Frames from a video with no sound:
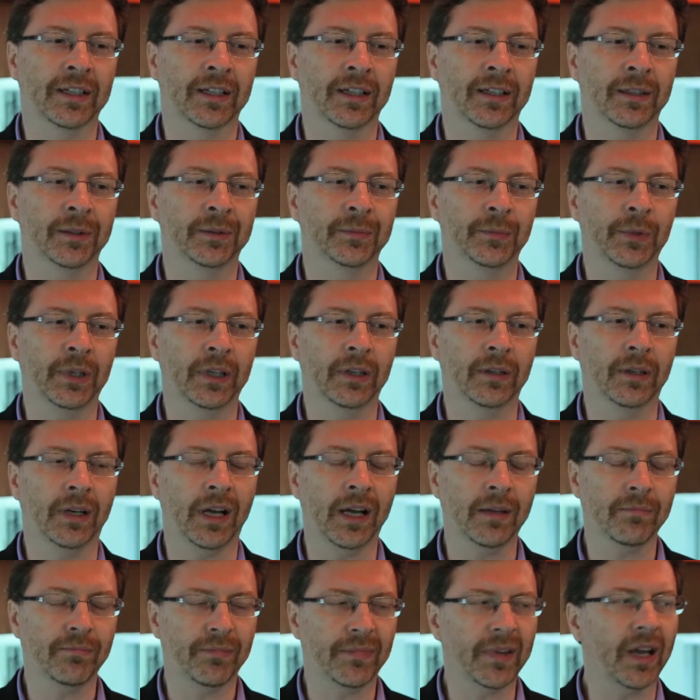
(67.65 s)
uh,
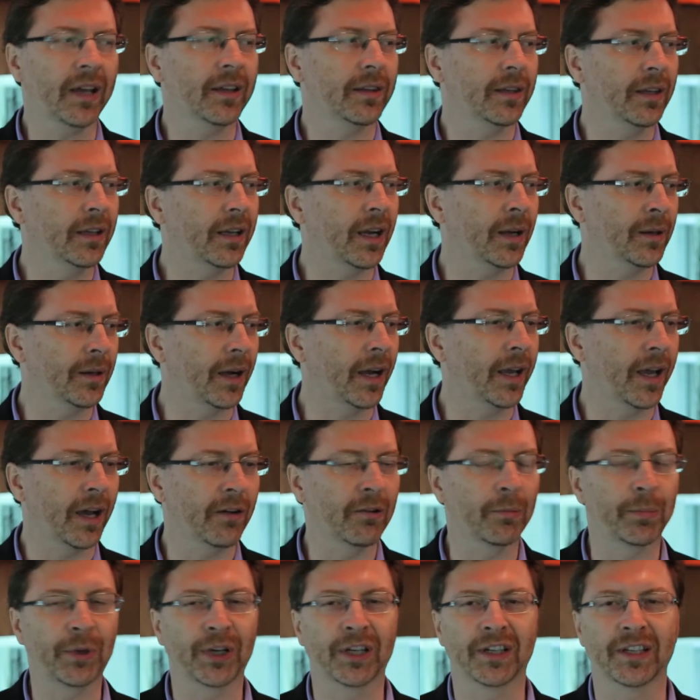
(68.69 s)
I, I think I, I,
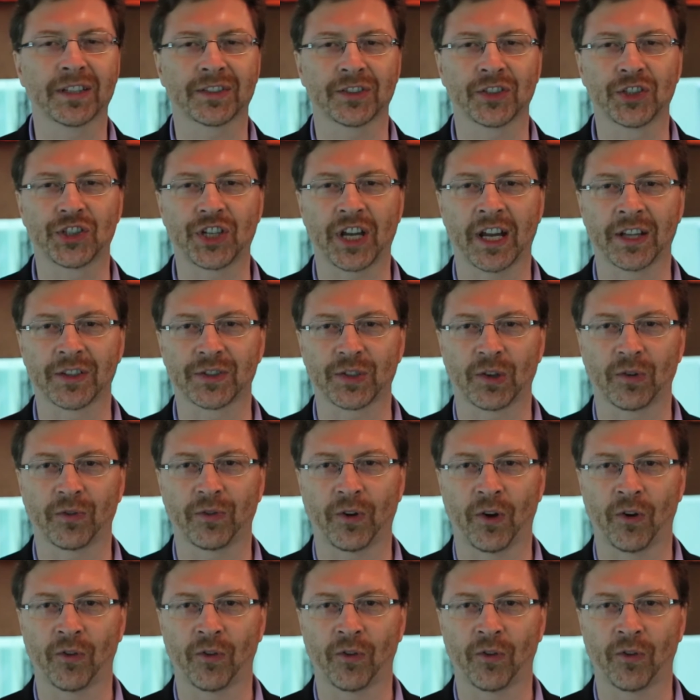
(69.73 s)
have a pretty decent chance of,